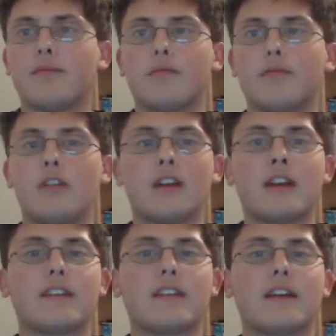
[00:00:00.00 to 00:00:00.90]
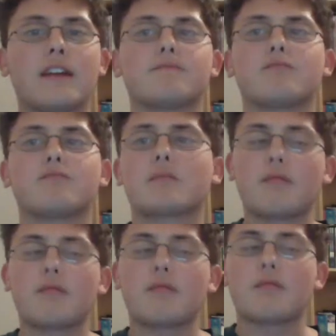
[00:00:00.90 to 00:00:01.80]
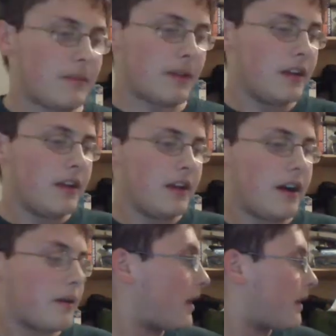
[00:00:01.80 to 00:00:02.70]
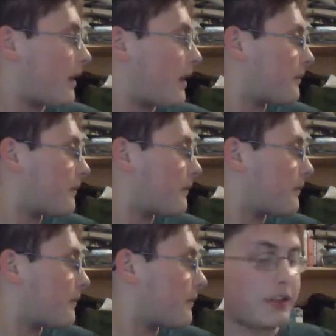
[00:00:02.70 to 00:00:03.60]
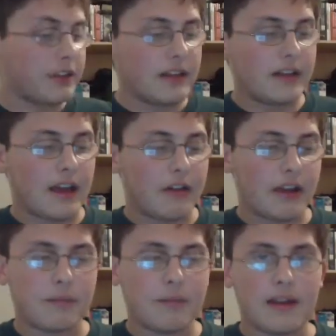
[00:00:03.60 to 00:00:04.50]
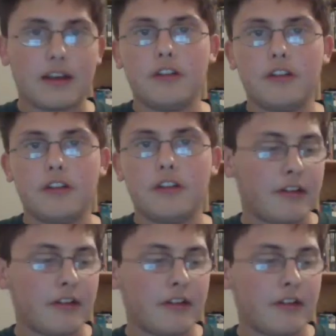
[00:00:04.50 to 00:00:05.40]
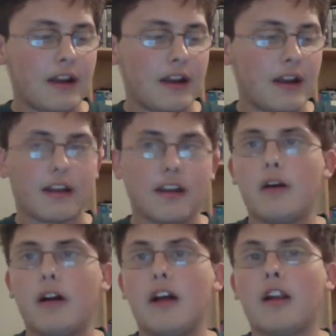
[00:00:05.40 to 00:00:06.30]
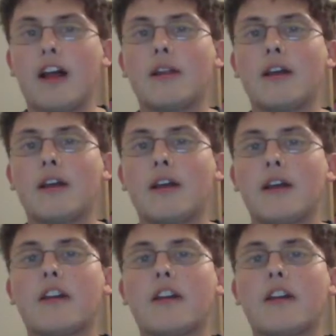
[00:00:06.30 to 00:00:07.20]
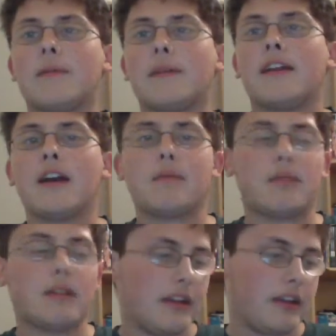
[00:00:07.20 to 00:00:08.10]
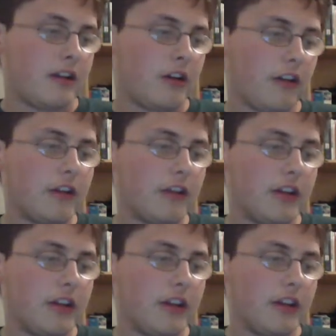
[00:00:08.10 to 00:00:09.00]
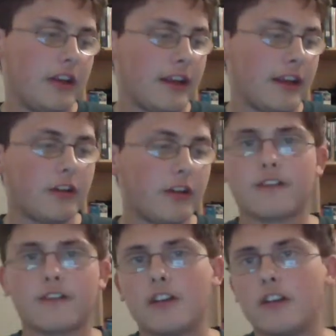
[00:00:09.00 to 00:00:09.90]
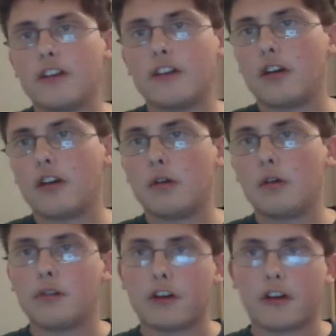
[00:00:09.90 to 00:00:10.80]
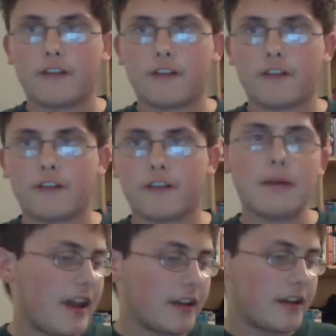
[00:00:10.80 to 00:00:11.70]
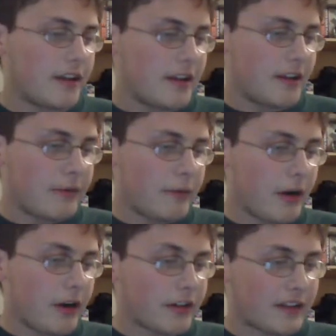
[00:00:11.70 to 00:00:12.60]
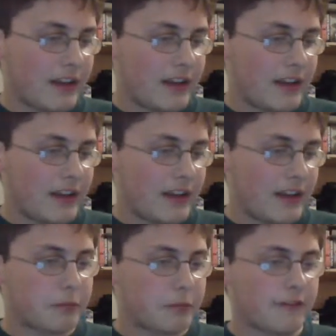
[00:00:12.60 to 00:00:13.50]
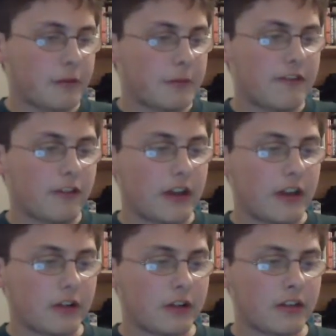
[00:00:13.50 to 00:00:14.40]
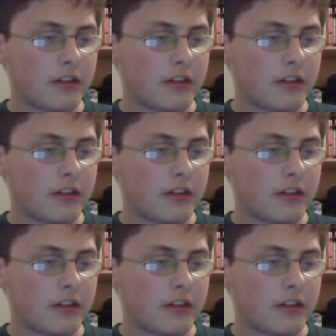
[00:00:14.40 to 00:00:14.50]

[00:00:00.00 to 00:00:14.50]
what can I say? I'm 13 now. I can make a YouTube account, and I go like, well, I play a lot of Ace Combat. I play Call of Duty, and I like Nerf. So Nerf Codename Ghost. Hey, it works. It's worked for me for years.